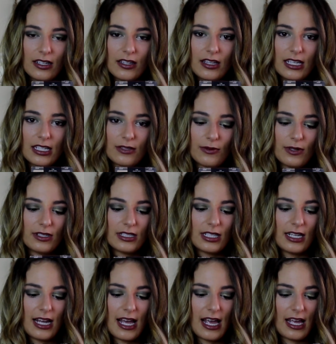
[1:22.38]
this one
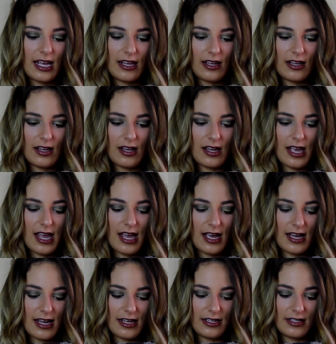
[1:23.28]
today,
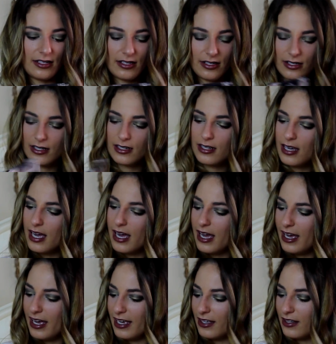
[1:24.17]
and
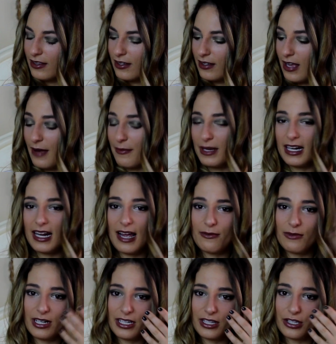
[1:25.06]
I mean,
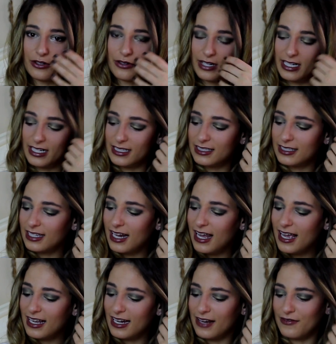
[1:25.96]
I'm wearing the greens
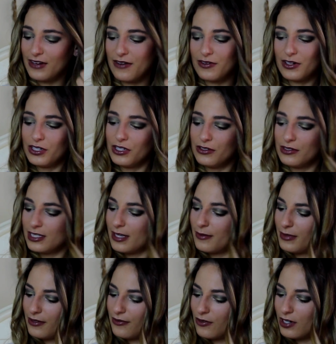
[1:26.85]
today, and I've never used
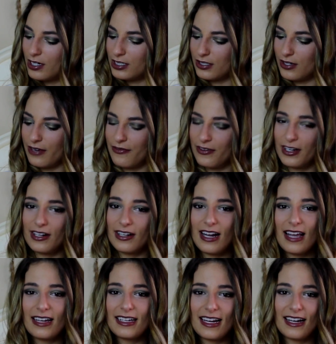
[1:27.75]
them before, so I
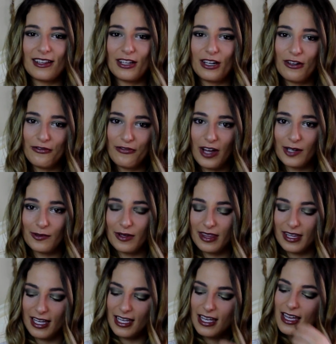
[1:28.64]
figured I'd get a little fun
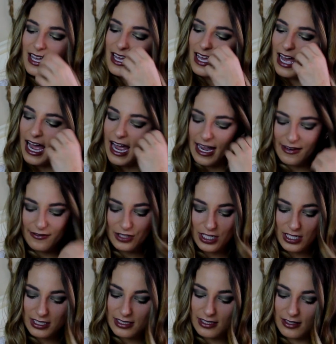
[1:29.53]
with it. I've
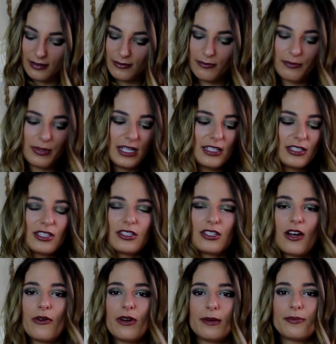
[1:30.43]
just been
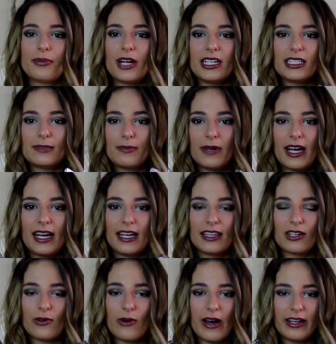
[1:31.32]
so impressed by
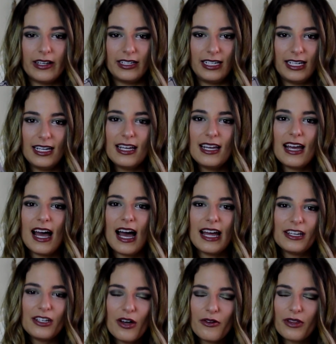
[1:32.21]
the quality.
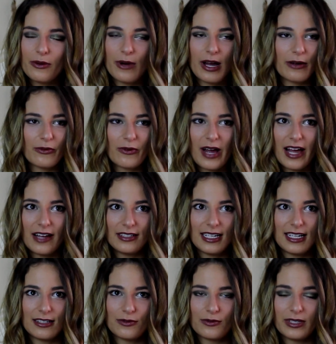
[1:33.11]
I know that Wet n
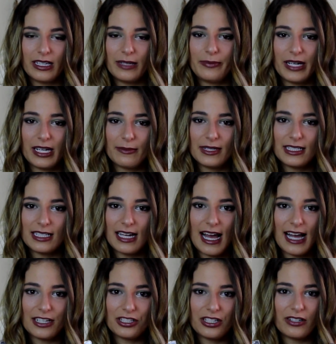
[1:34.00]
Wild has really pigmented
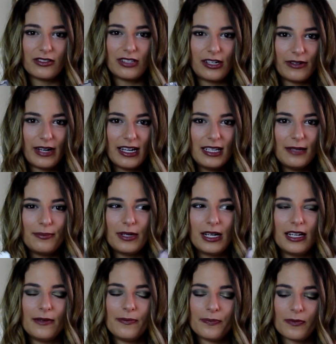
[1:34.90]
eyeshadows already,
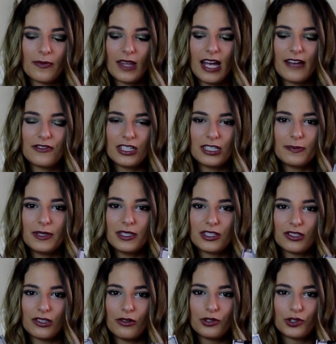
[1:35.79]
but I've just been
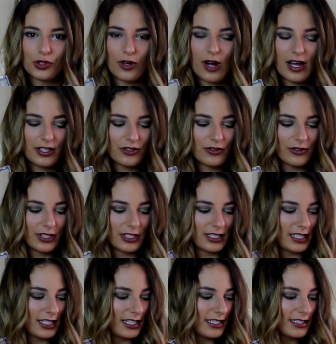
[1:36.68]
so drawn
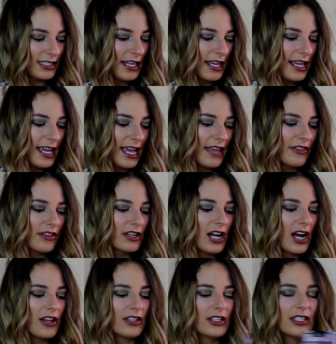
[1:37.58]
towards these. And the
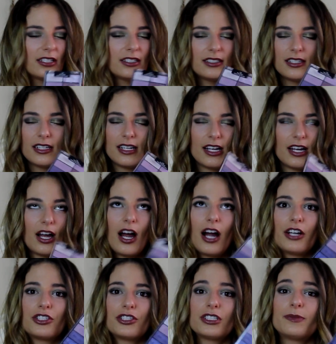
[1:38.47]
colors
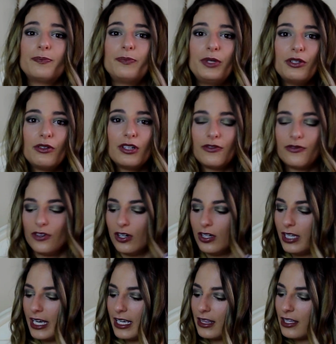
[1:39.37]
are just
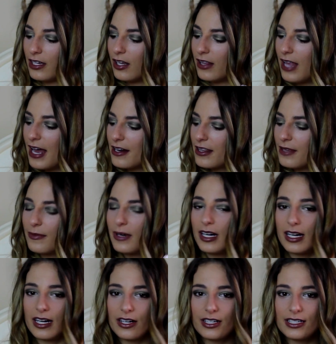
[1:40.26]
beautiful. Like, a lot of them
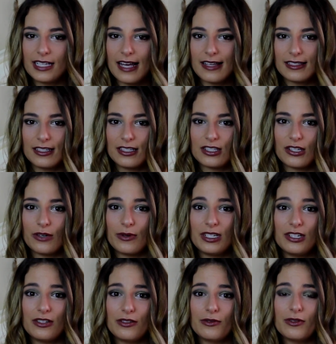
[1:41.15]
are iridescent, so
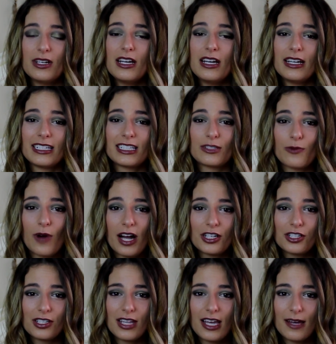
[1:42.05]
when you
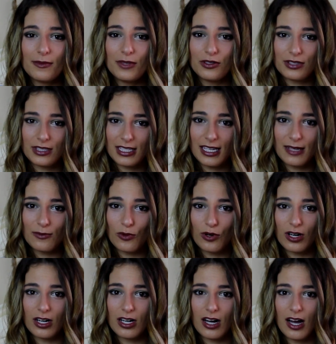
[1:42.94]
swatch them, you see
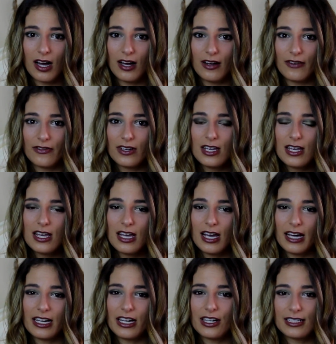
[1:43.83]
more of
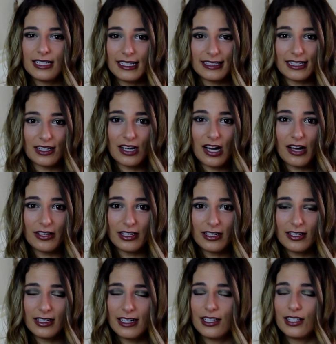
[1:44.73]
an iridescent
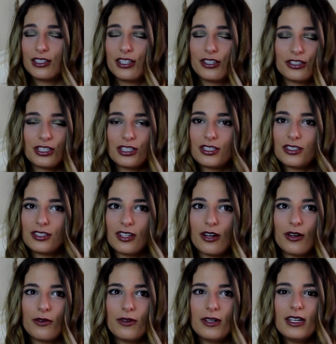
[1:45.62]
color, and they're just
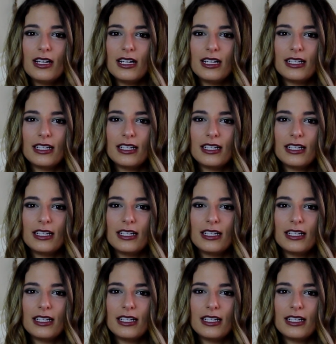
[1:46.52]
so